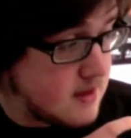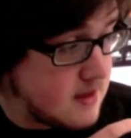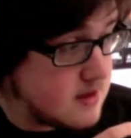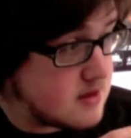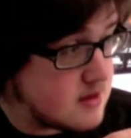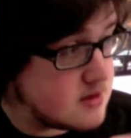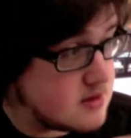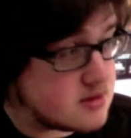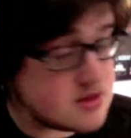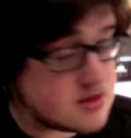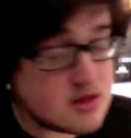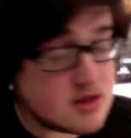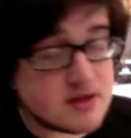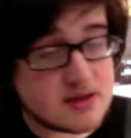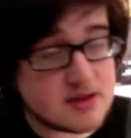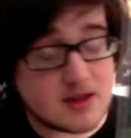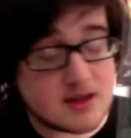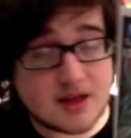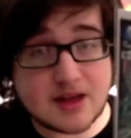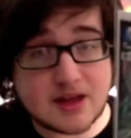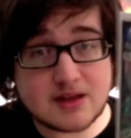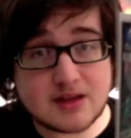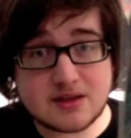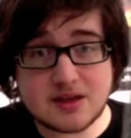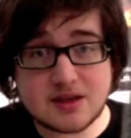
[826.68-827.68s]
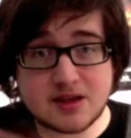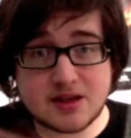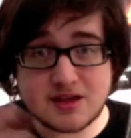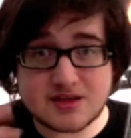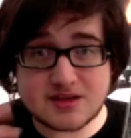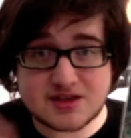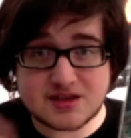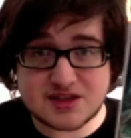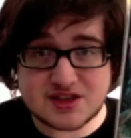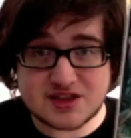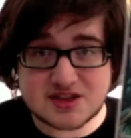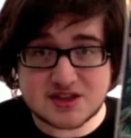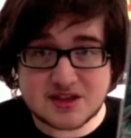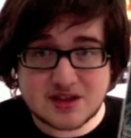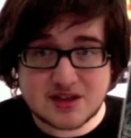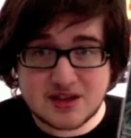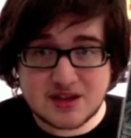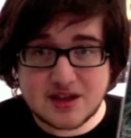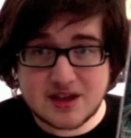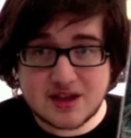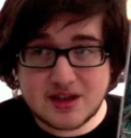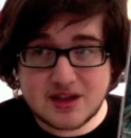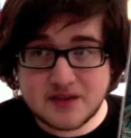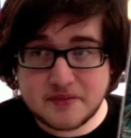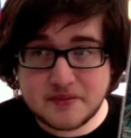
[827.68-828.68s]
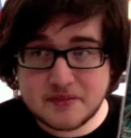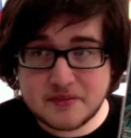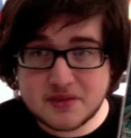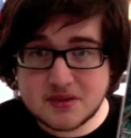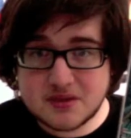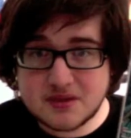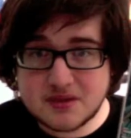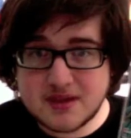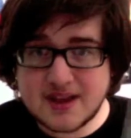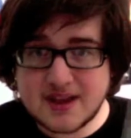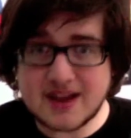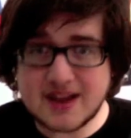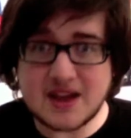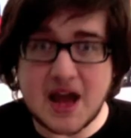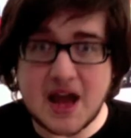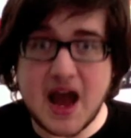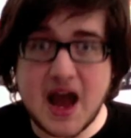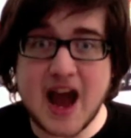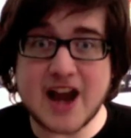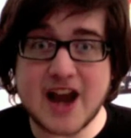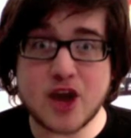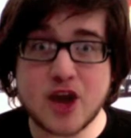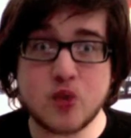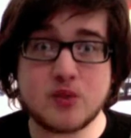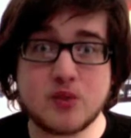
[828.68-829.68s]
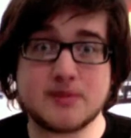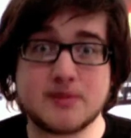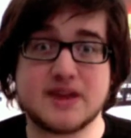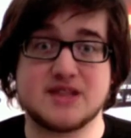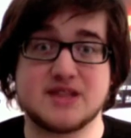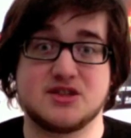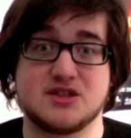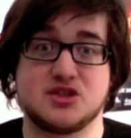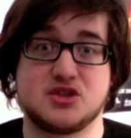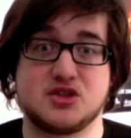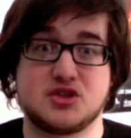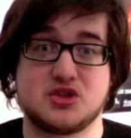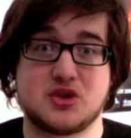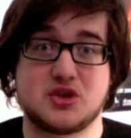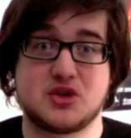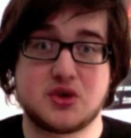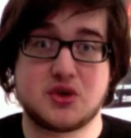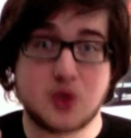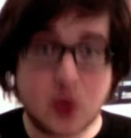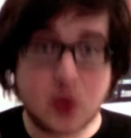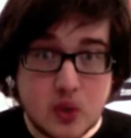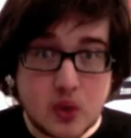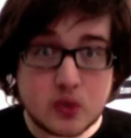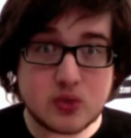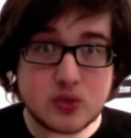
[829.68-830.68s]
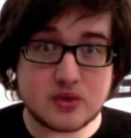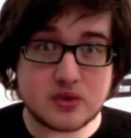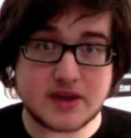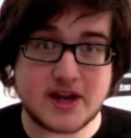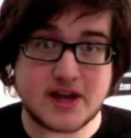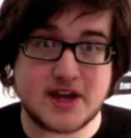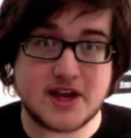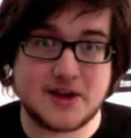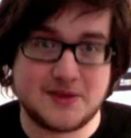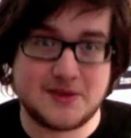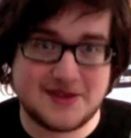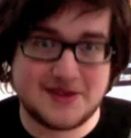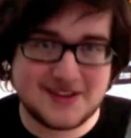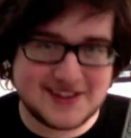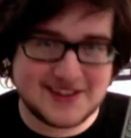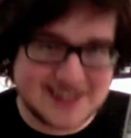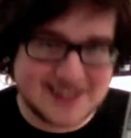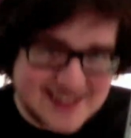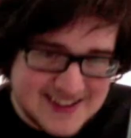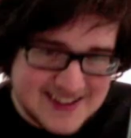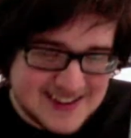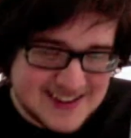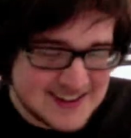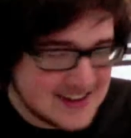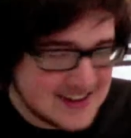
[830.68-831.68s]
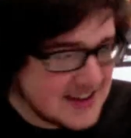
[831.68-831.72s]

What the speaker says: So yeah, it's just Aquaman. It's a cool name.